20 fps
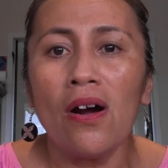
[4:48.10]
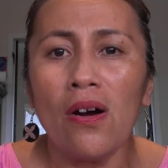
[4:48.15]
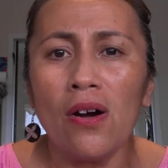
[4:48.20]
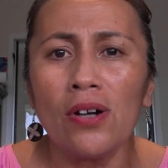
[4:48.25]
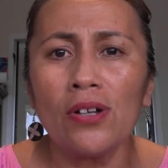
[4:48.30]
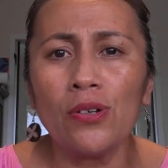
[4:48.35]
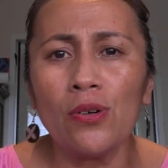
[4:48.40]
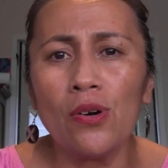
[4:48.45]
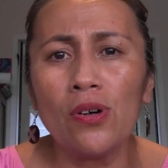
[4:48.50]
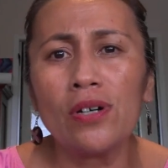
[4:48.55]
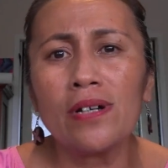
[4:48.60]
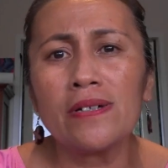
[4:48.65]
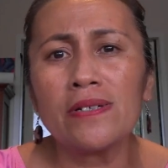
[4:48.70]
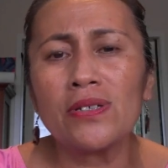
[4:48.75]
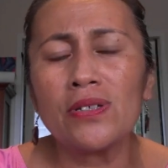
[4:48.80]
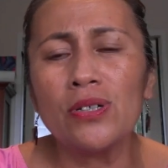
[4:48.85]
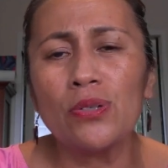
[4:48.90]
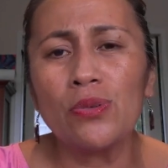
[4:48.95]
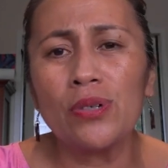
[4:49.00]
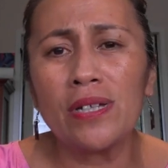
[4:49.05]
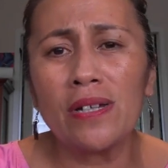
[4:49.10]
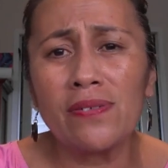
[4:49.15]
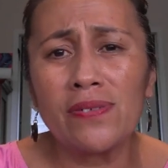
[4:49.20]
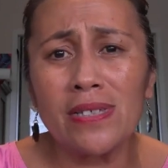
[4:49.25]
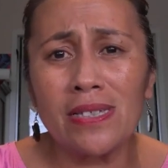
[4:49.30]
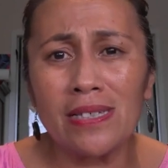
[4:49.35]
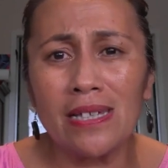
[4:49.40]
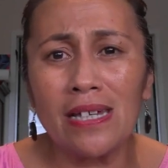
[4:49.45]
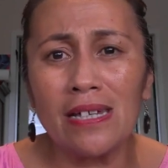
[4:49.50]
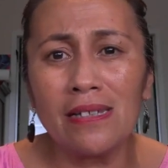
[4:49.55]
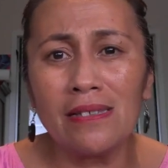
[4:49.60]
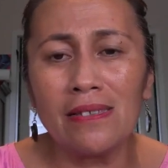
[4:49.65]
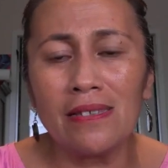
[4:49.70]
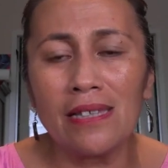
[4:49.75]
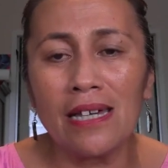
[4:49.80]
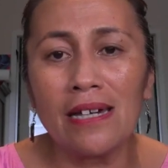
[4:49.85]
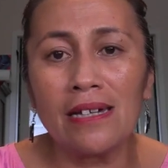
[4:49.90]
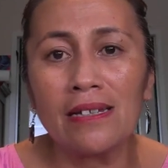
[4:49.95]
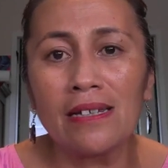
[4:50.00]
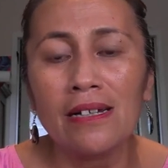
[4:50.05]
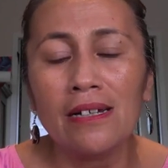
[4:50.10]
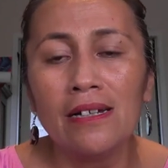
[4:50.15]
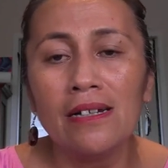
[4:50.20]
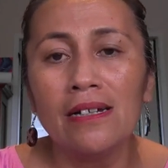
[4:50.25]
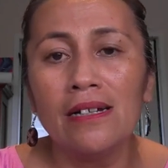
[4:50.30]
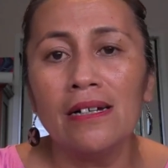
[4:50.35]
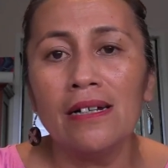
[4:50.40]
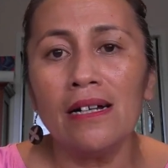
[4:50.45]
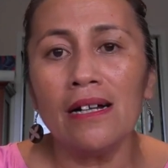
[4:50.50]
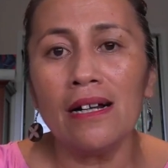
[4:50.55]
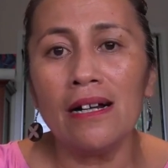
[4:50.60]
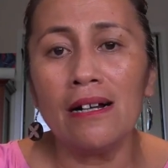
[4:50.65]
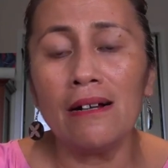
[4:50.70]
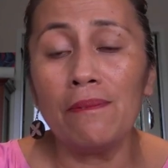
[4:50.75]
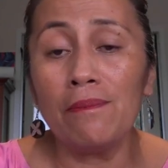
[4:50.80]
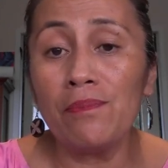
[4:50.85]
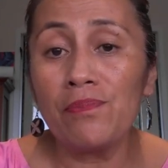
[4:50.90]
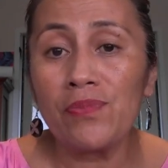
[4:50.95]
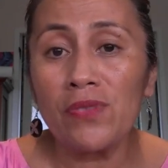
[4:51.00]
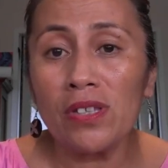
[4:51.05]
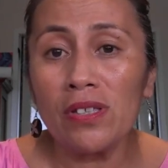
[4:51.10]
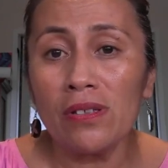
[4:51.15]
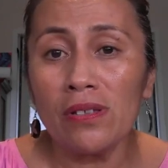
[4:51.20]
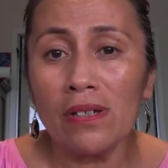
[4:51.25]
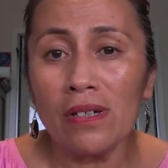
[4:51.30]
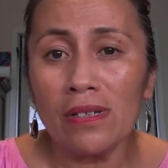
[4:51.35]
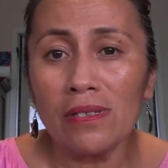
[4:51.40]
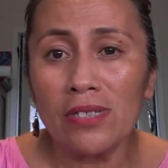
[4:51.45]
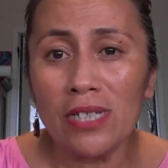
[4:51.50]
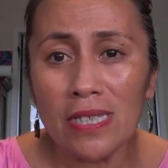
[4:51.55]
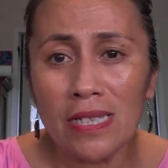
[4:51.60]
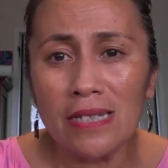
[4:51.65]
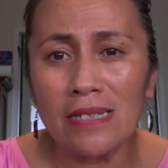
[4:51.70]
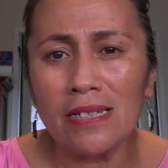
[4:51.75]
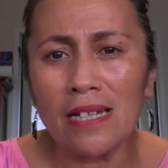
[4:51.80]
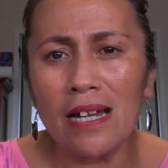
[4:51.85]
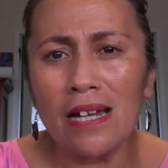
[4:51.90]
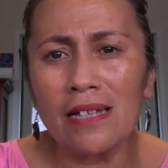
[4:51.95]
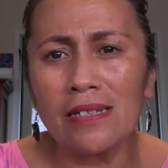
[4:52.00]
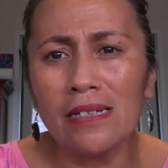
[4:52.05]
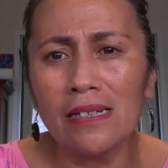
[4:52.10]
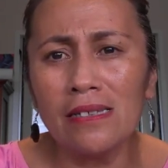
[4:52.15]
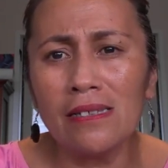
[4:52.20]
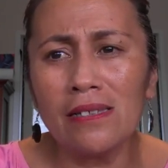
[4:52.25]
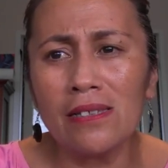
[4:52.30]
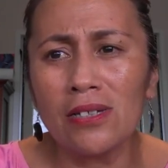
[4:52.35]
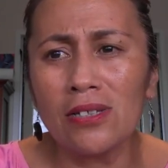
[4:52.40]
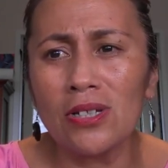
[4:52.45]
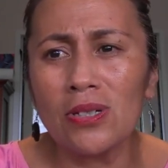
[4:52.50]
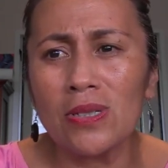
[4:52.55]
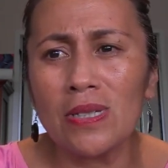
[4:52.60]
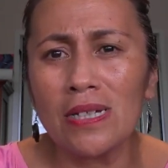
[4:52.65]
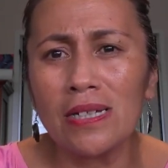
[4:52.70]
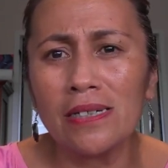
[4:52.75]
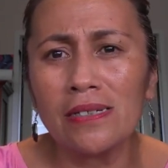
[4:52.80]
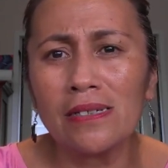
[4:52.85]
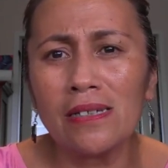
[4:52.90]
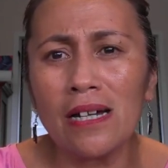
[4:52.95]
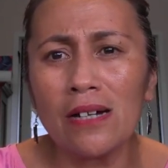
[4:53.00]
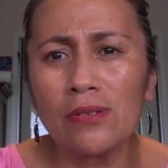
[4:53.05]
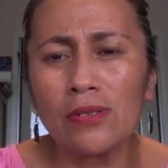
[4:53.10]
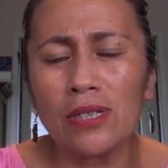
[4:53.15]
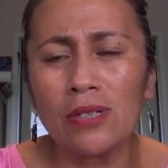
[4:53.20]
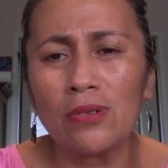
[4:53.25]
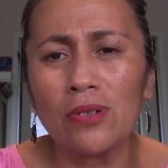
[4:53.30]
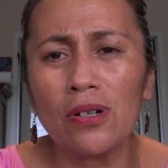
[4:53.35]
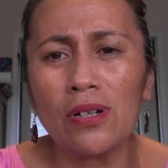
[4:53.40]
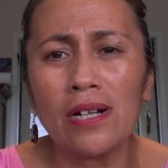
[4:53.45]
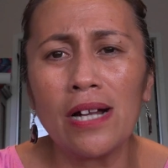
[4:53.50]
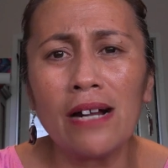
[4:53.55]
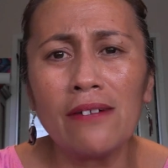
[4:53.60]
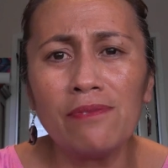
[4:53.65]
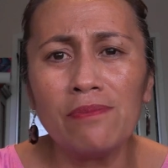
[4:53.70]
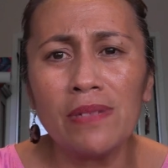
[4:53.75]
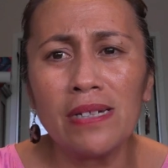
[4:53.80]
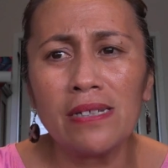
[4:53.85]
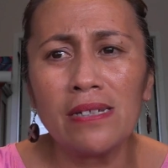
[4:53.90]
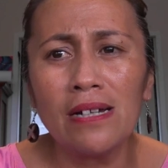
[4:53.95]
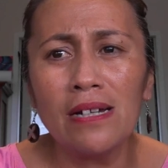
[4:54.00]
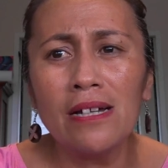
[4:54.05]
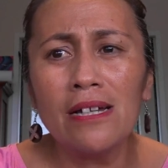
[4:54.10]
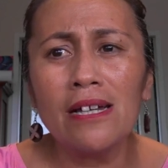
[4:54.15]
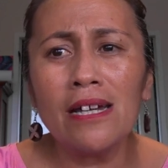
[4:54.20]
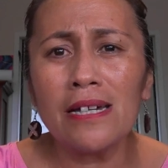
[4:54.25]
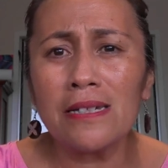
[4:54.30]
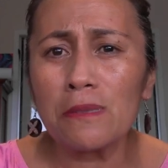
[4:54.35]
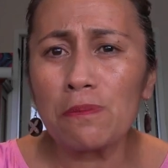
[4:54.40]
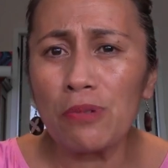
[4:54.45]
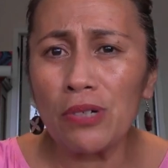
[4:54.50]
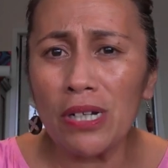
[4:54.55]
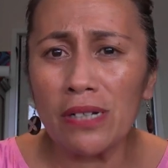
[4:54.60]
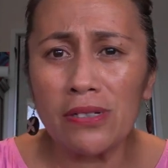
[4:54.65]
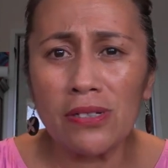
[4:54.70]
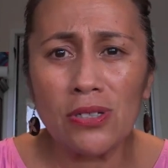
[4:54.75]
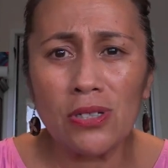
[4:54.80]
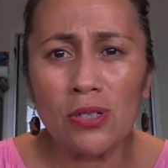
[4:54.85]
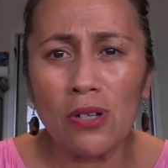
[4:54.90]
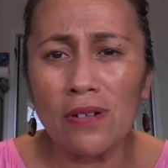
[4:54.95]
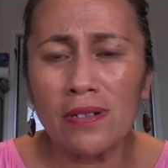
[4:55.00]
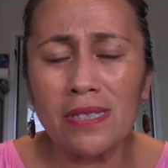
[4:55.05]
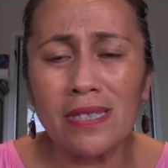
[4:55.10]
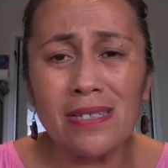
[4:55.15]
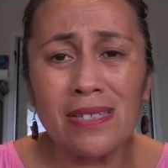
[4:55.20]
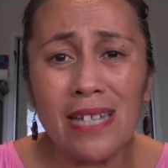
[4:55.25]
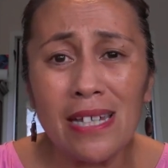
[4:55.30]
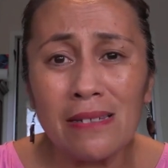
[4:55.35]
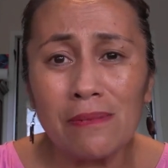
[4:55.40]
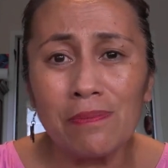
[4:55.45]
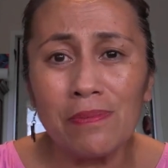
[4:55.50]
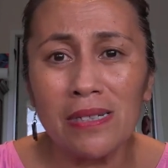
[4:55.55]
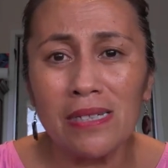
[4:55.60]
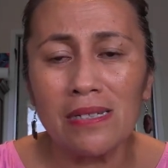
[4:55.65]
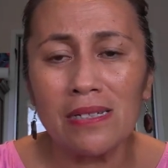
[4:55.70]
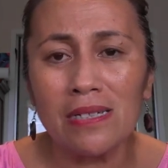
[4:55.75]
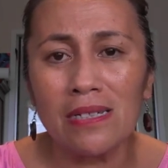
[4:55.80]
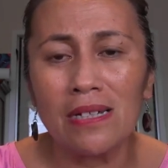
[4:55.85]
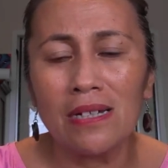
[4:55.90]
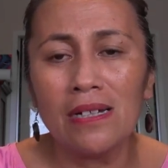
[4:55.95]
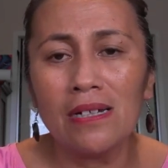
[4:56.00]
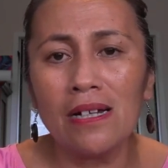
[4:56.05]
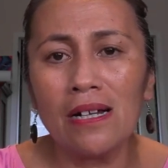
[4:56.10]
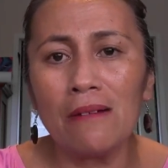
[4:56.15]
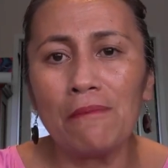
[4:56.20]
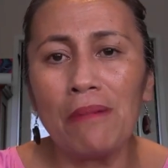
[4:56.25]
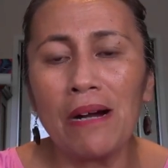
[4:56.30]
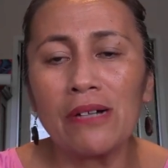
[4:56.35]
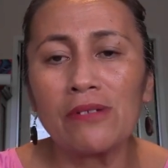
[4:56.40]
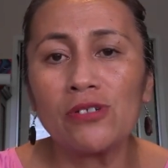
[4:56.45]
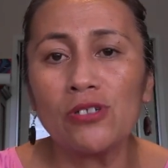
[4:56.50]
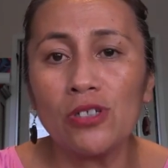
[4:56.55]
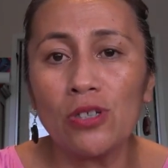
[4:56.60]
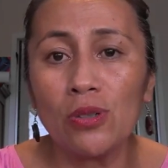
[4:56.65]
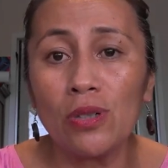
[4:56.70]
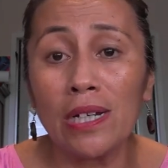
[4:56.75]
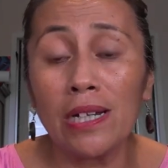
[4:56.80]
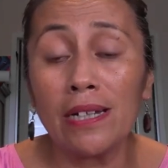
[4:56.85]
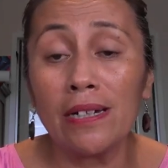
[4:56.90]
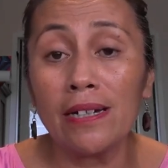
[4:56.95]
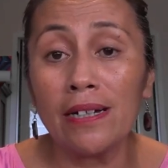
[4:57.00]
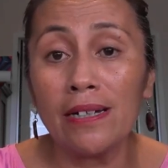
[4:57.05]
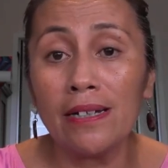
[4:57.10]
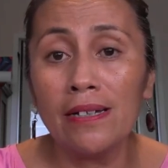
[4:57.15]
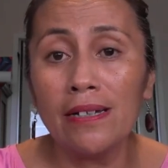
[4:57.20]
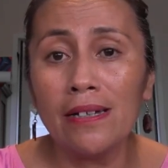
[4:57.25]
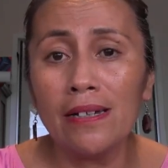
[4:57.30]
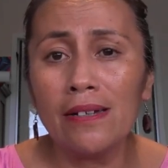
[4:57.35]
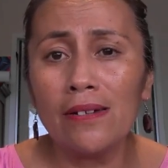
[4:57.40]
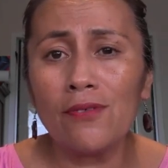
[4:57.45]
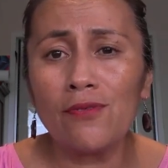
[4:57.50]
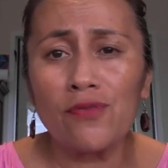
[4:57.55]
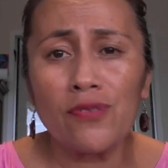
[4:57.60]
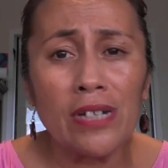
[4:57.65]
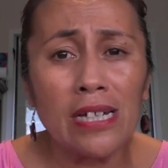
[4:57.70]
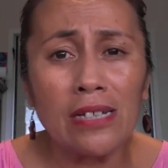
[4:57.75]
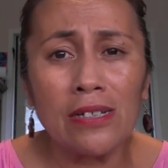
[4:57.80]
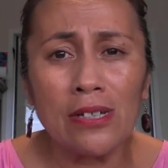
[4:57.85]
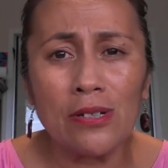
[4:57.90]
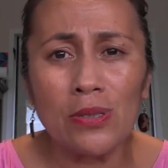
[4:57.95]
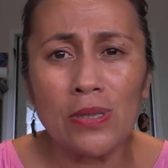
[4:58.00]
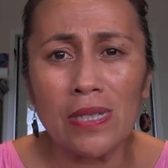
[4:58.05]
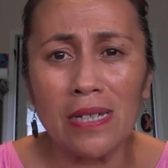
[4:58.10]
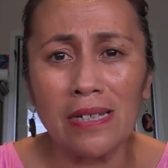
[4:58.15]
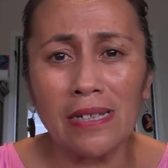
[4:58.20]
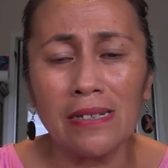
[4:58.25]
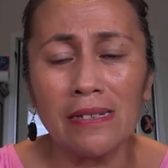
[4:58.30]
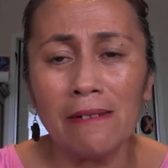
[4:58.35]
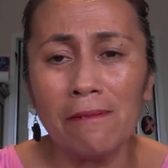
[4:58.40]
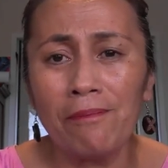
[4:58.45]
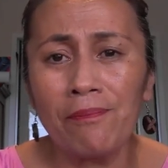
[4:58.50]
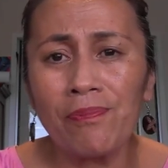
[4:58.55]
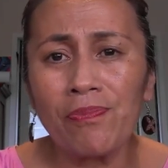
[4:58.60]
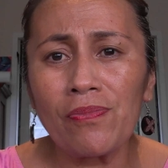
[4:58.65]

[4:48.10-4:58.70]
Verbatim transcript: On AUKUS, you would have seen that um, Jacinda Ardern, the New Zealand Aotearoa government, has put out a strong statement about nuclear free New Zealand.